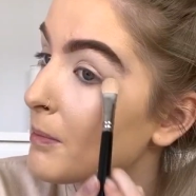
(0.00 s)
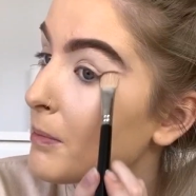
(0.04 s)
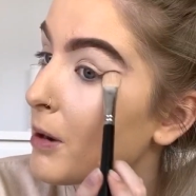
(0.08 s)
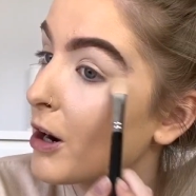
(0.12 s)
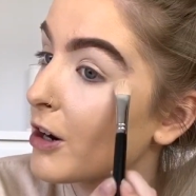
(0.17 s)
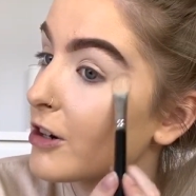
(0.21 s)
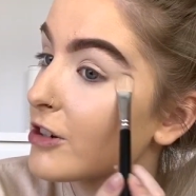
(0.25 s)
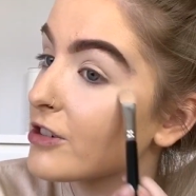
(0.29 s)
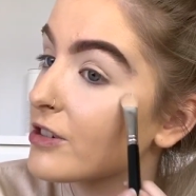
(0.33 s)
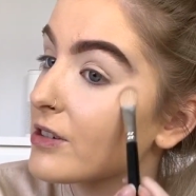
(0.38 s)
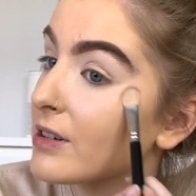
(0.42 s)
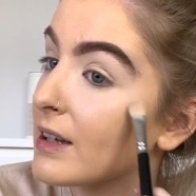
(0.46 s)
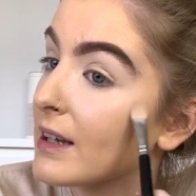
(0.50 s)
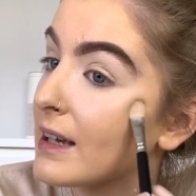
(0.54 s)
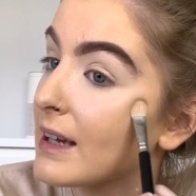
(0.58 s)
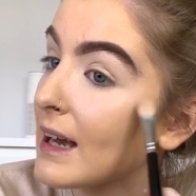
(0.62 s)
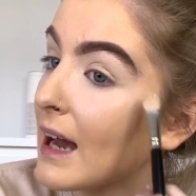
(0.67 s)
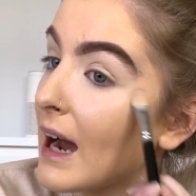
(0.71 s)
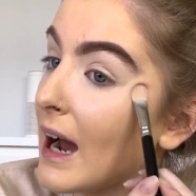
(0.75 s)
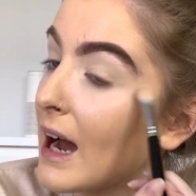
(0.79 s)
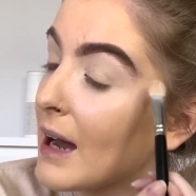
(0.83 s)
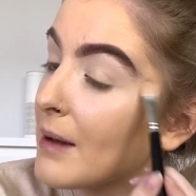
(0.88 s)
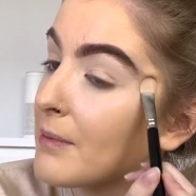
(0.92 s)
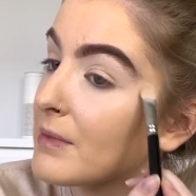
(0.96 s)
Personally,
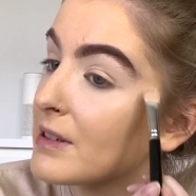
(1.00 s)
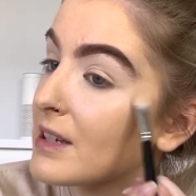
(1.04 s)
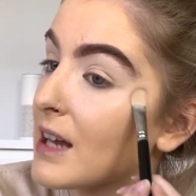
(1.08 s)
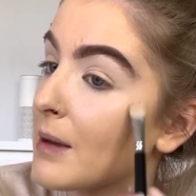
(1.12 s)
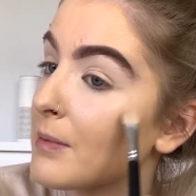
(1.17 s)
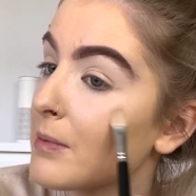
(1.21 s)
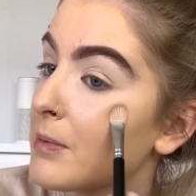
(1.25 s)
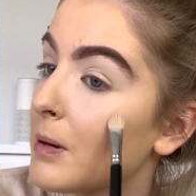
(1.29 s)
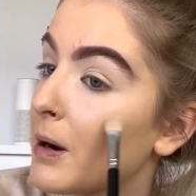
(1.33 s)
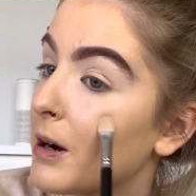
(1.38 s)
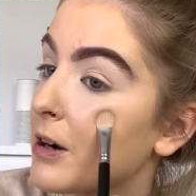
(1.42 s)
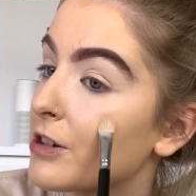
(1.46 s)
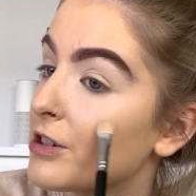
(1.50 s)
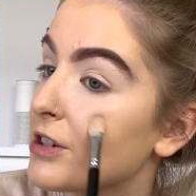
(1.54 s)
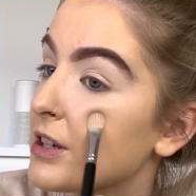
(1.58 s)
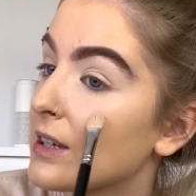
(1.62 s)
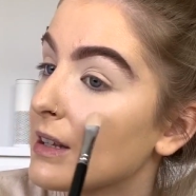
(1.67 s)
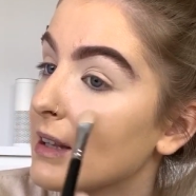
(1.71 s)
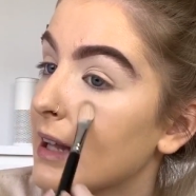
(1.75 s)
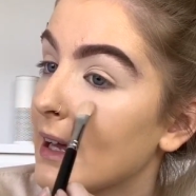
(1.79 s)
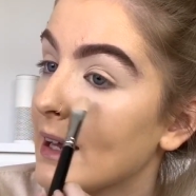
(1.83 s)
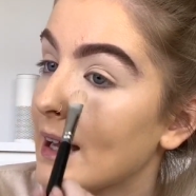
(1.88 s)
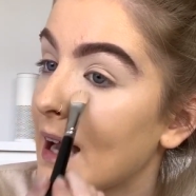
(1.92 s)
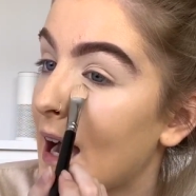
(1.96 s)
I'm the type of person,
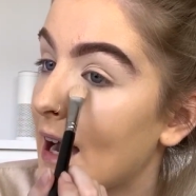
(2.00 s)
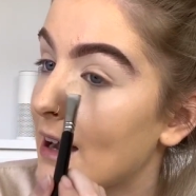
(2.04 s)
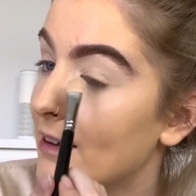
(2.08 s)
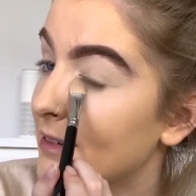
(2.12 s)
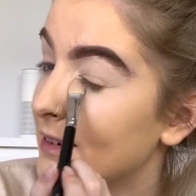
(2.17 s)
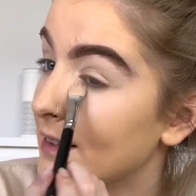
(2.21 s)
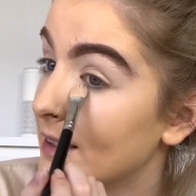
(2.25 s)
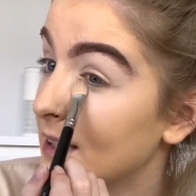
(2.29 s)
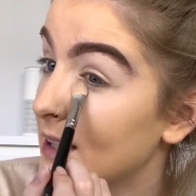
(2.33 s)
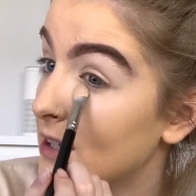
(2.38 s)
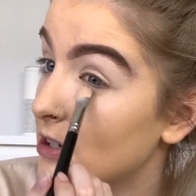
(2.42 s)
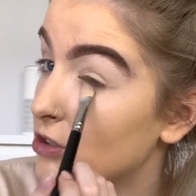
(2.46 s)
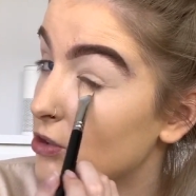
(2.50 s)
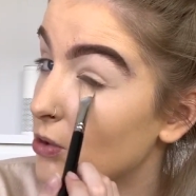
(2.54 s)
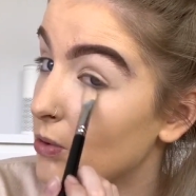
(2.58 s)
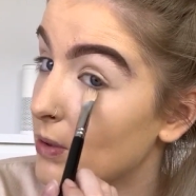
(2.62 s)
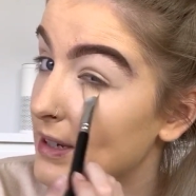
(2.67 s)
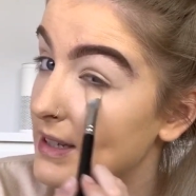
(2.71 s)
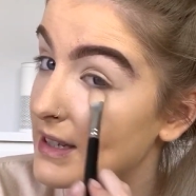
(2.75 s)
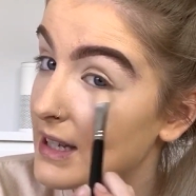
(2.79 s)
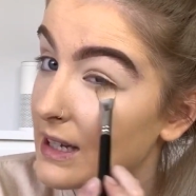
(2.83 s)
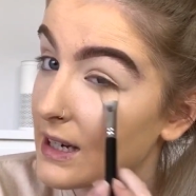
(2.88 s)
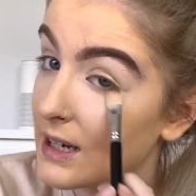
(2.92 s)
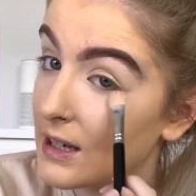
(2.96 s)
like, I really enjoy
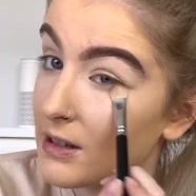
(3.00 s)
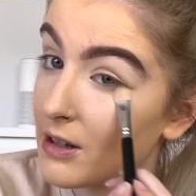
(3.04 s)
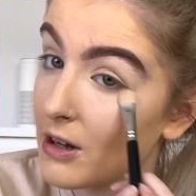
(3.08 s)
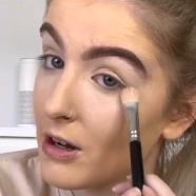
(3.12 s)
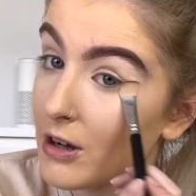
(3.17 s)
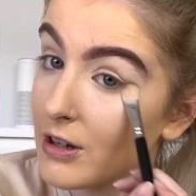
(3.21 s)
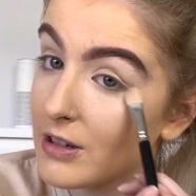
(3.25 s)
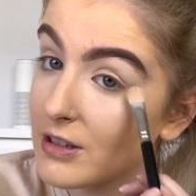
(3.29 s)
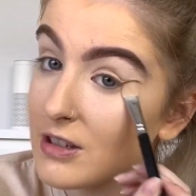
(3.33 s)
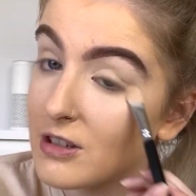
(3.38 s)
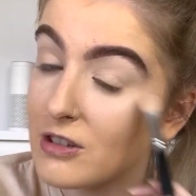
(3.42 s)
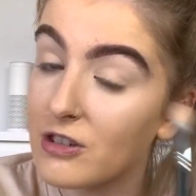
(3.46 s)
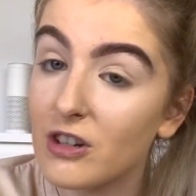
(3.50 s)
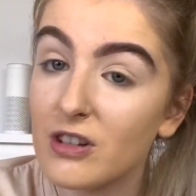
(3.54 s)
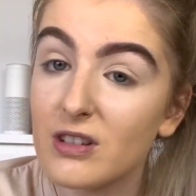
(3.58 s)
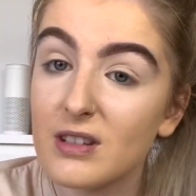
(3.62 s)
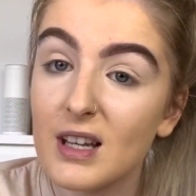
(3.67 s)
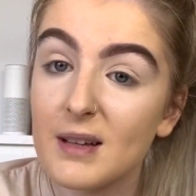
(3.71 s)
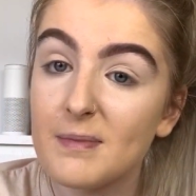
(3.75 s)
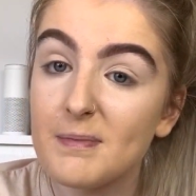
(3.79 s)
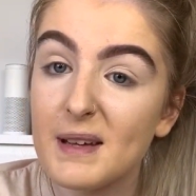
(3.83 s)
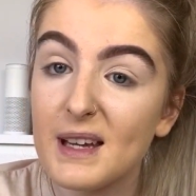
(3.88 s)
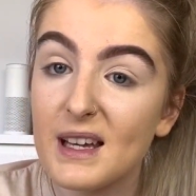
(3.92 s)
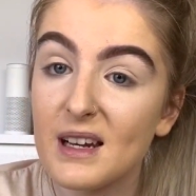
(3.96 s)
sitting in the house and just
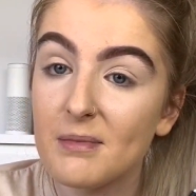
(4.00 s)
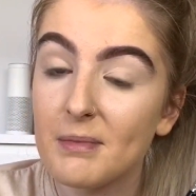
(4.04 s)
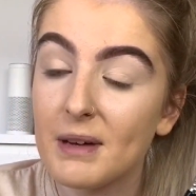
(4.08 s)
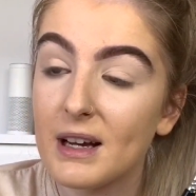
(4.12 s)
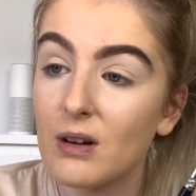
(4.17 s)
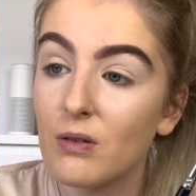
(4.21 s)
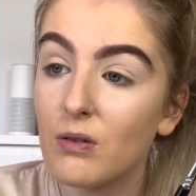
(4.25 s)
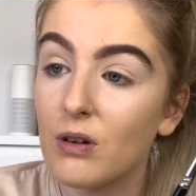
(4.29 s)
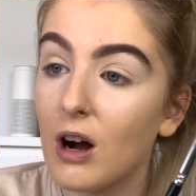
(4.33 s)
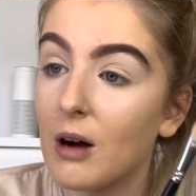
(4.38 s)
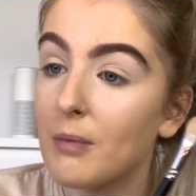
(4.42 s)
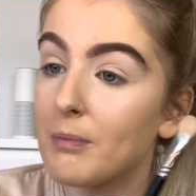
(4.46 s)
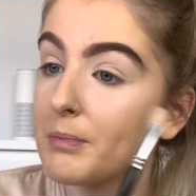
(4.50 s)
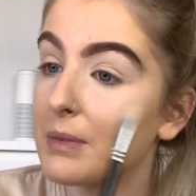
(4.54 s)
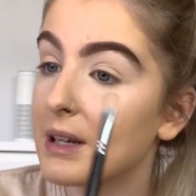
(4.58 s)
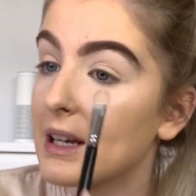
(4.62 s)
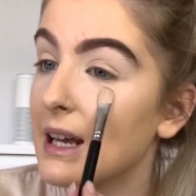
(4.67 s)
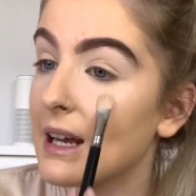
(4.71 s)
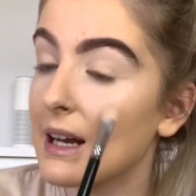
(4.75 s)
like being in my own company.